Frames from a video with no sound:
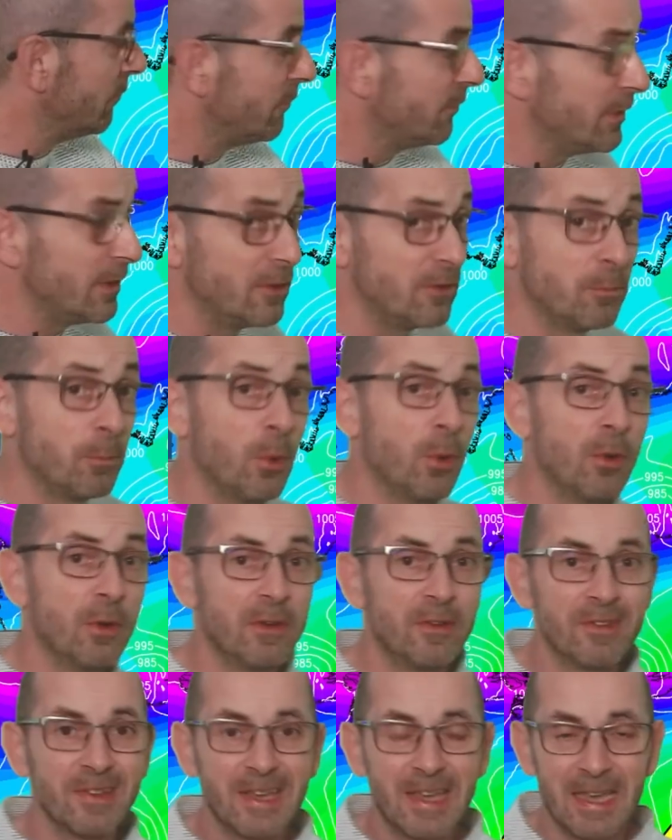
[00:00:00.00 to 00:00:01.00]
this
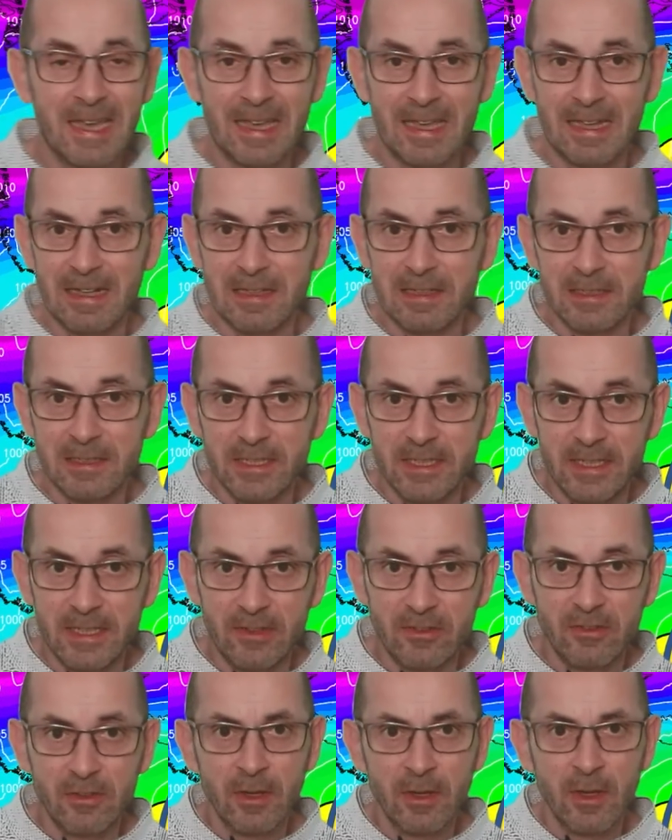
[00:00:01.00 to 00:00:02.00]
point at
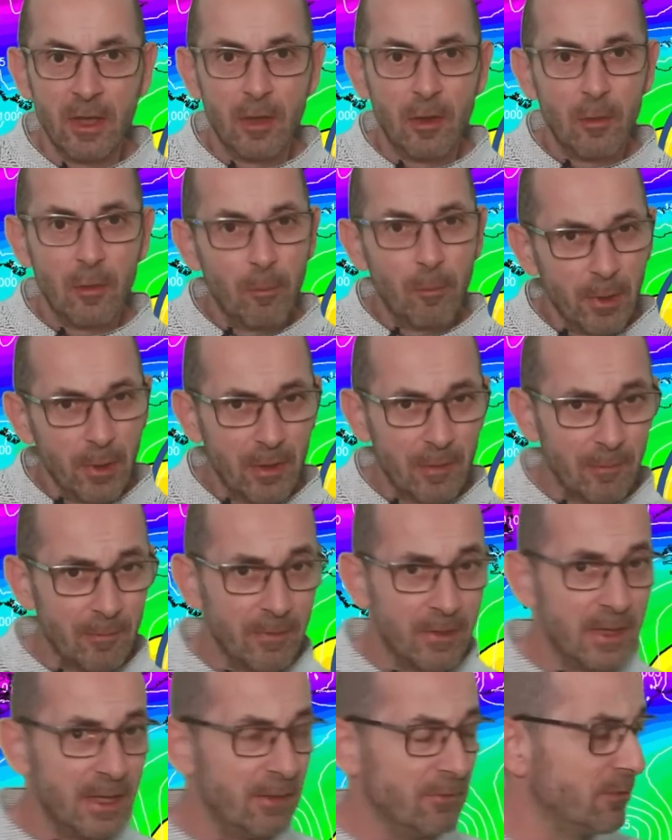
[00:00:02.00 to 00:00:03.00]
least.
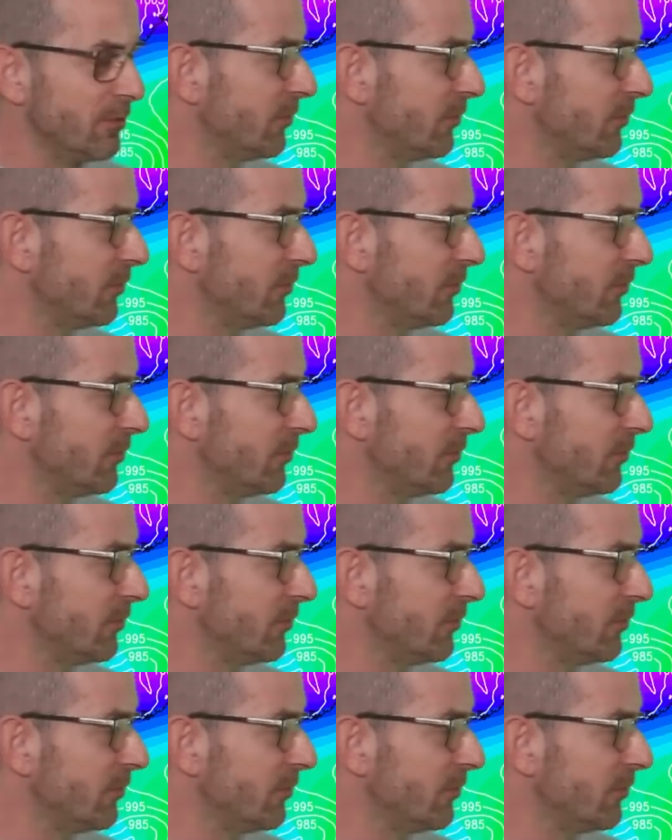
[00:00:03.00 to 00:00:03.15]
But even